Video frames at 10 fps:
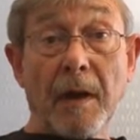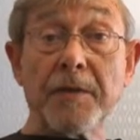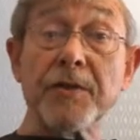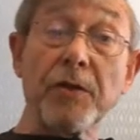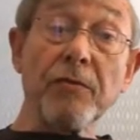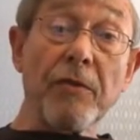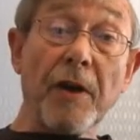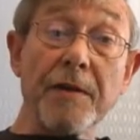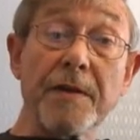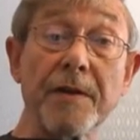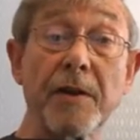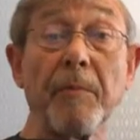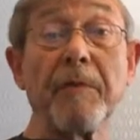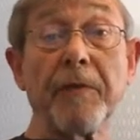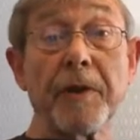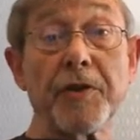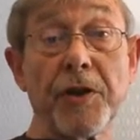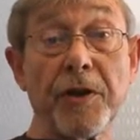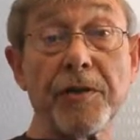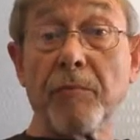And soon Christ is coming for the
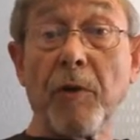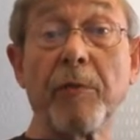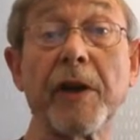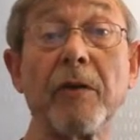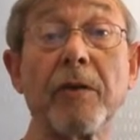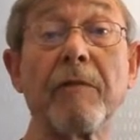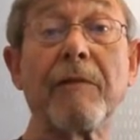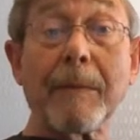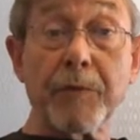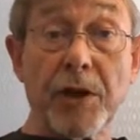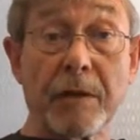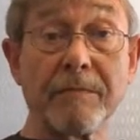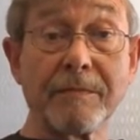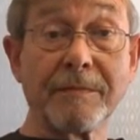church in what we call the rapture.